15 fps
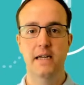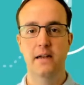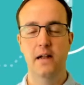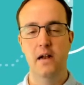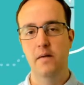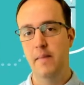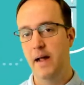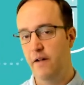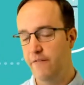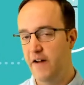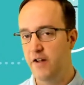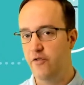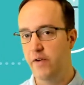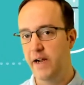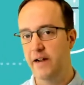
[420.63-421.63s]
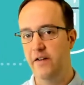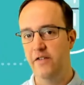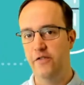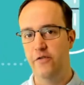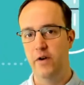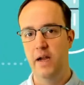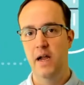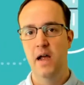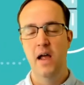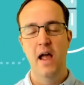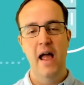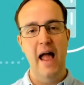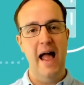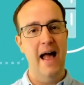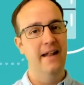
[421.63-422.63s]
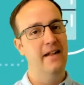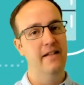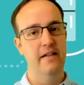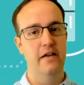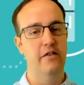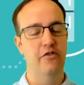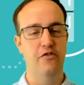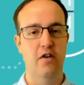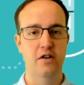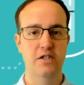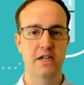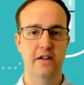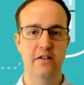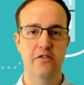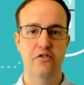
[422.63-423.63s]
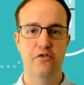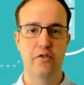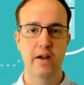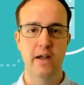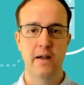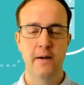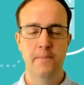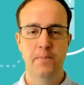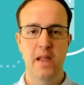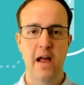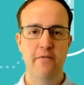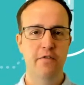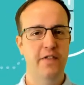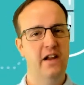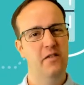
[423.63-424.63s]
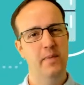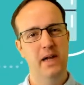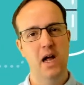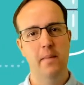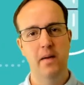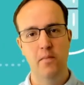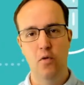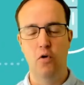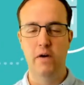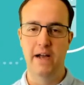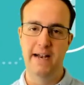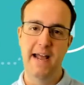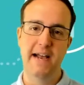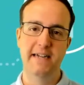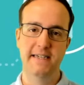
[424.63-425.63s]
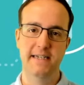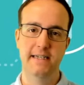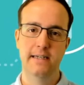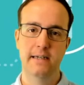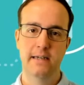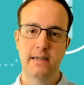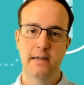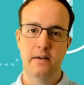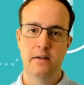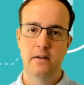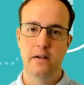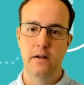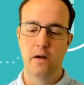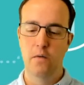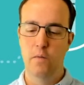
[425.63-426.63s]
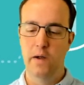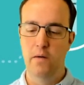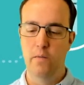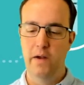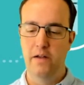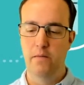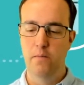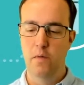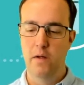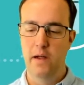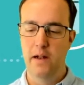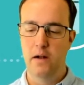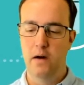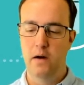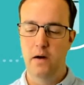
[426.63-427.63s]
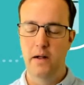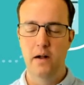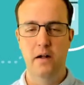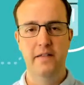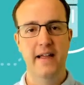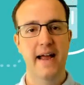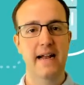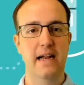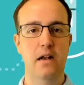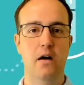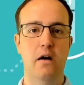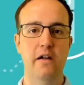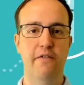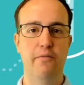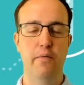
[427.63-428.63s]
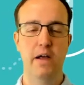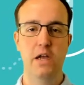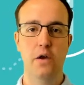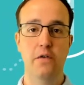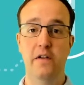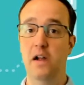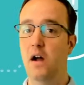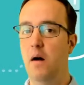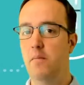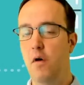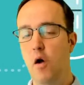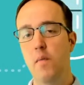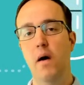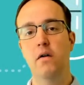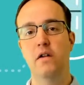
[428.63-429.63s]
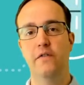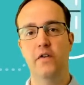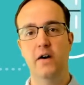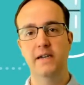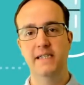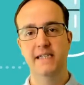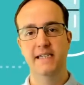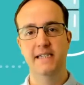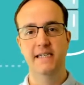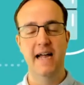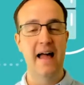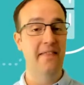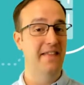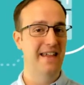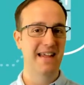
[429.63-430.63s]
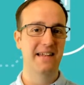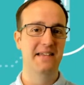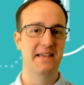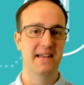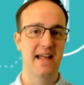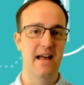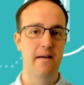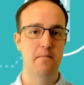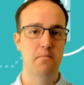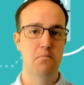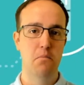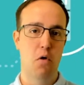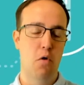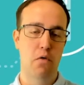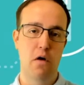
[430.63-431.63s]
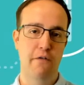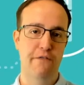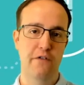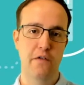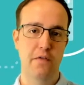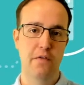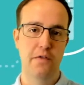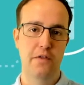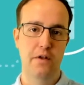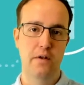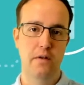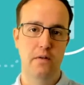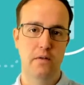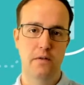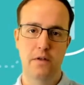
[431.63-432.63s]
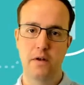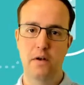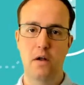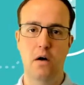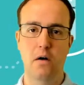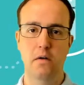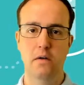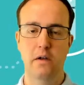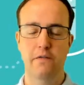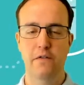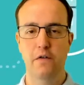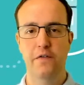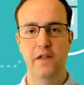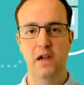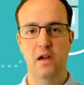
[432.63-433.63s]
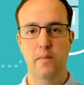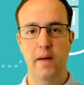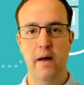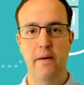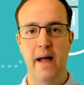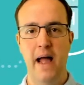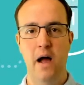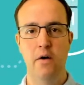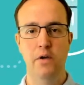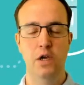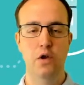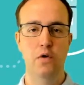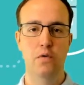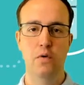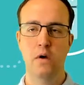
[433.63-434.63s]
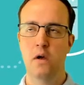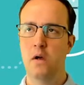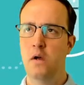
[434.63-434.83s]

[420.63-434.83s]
in the manufacturing industry and in the construction industry, everything's becoming more connected. We in our daily life, we're using our mobile devices and the internet more often than not. If you think about how you